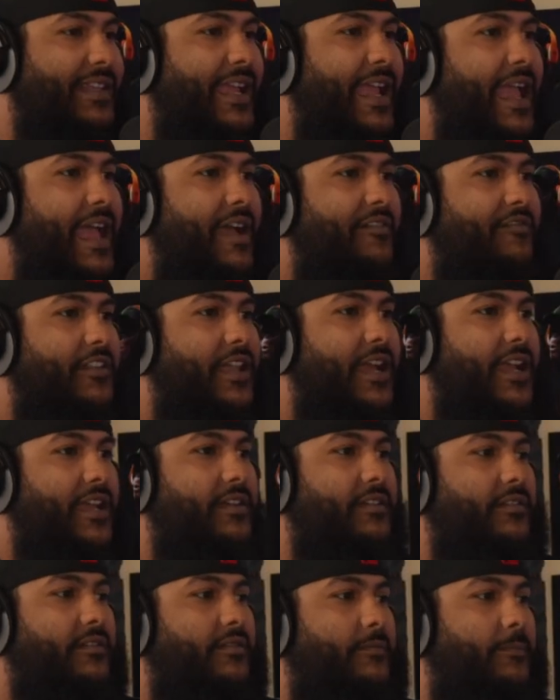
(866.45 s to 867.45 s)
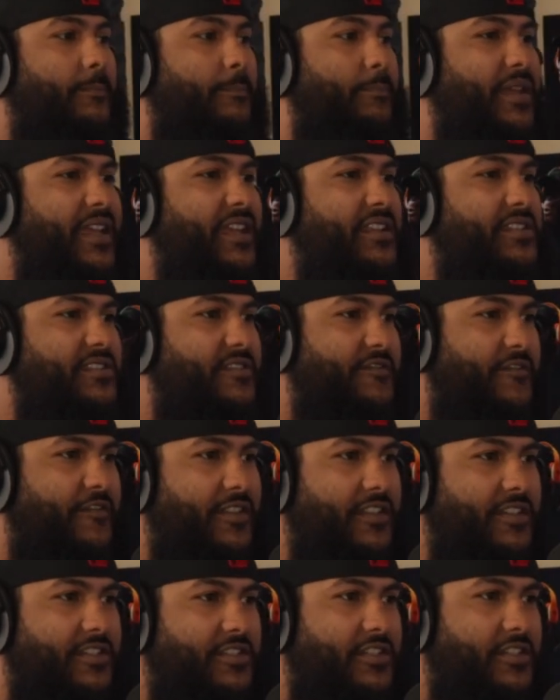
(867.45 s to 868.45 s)
have like bids for
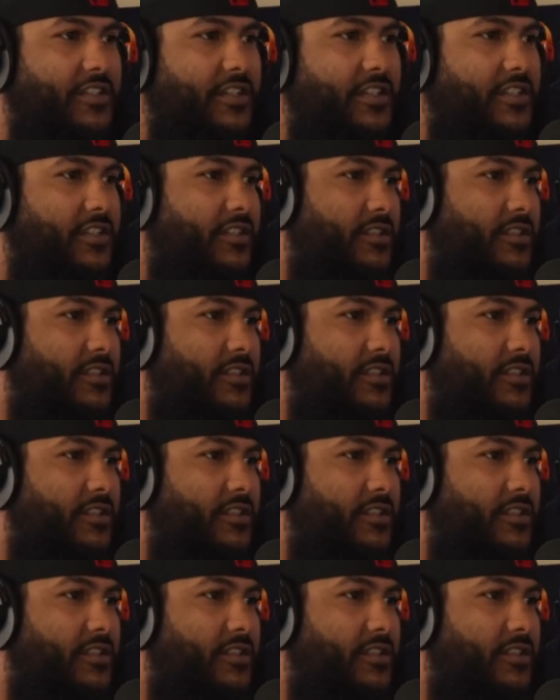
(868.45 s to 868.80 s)
this shit.